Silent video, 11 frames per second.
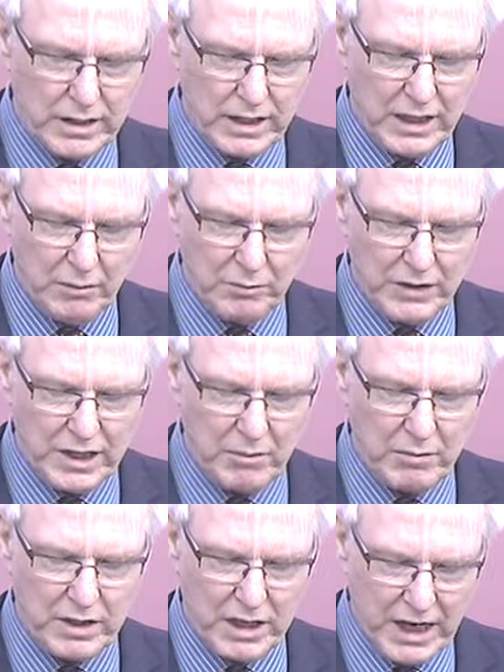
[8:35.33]
Help
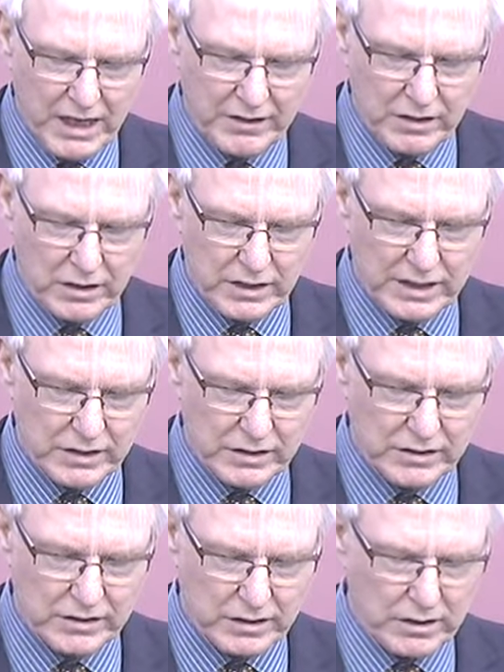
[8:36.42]
them and their
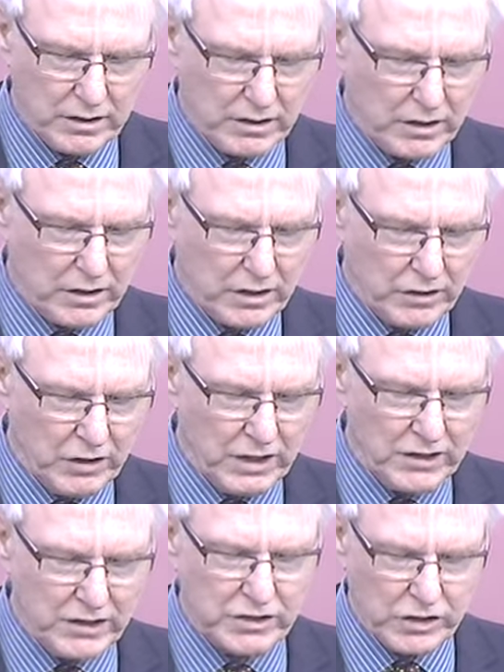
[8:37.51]
leaders, now
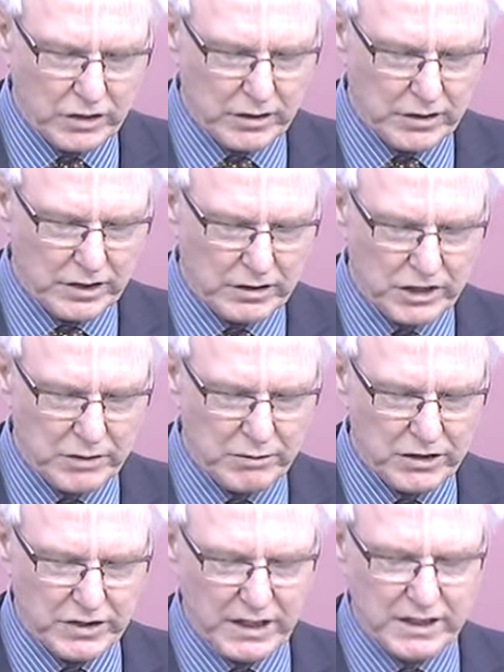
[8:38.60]
that the
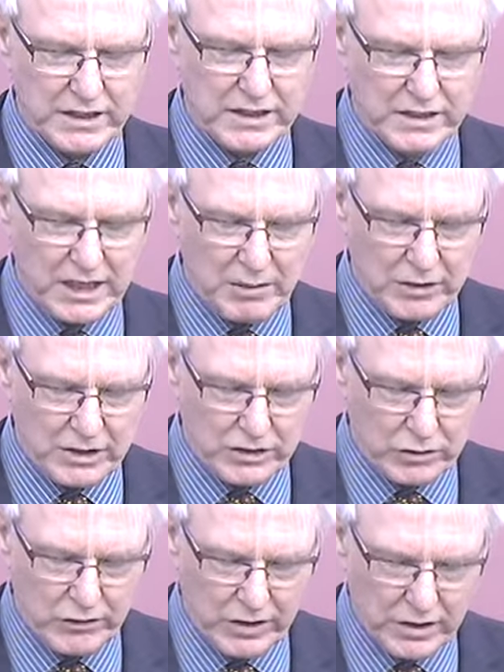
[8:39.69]
Christmas and its excitement is
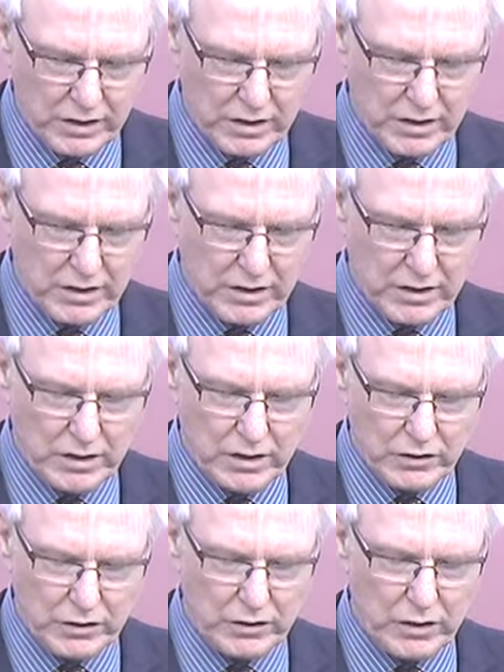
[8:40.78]
over,
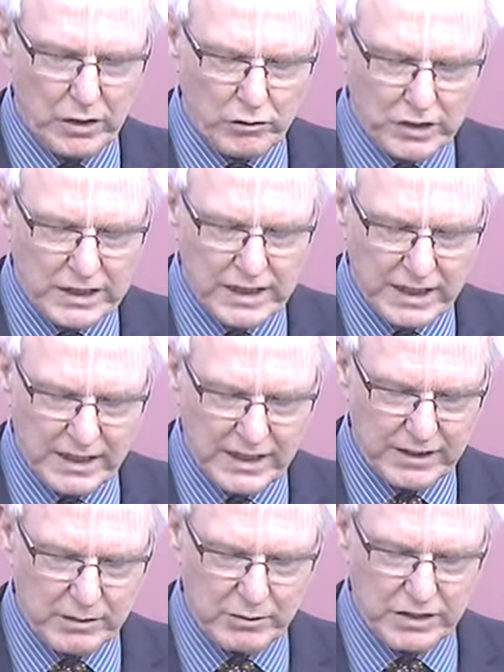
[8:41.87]
to
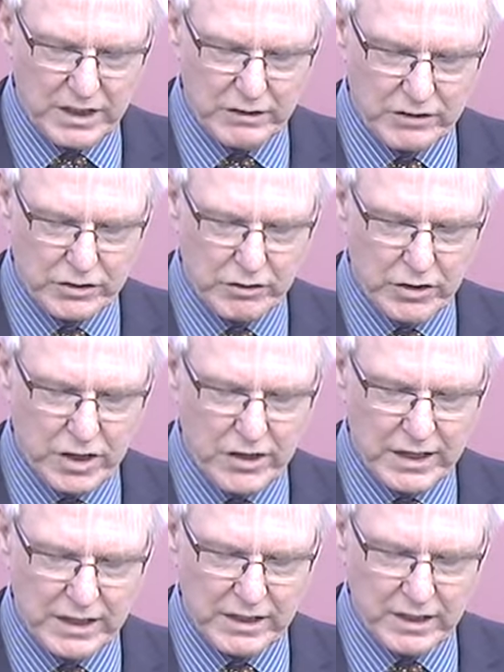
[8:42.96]
rededicate themselves to
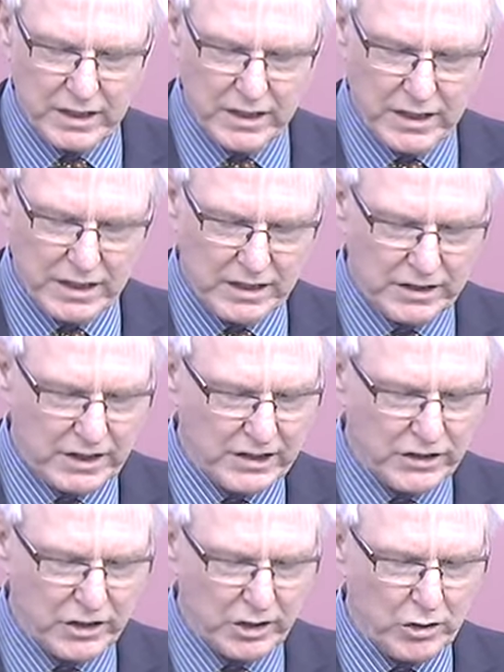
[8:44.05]
learning and
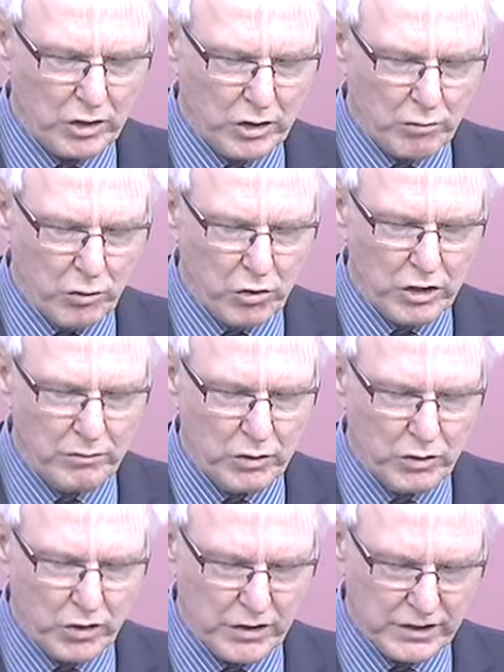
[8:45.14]
teaching more and
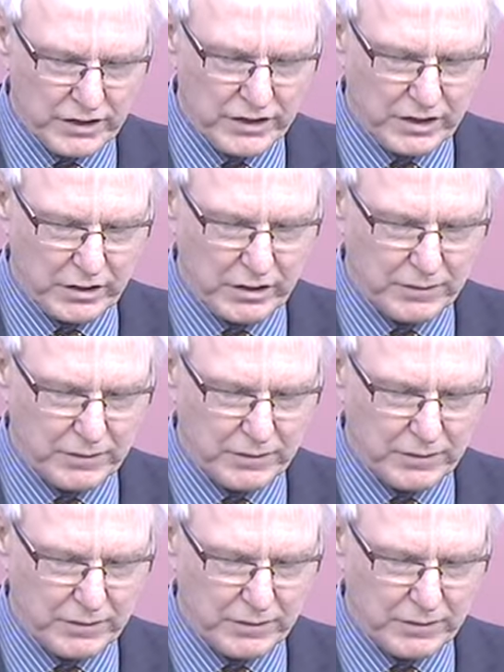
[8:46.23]
more this year.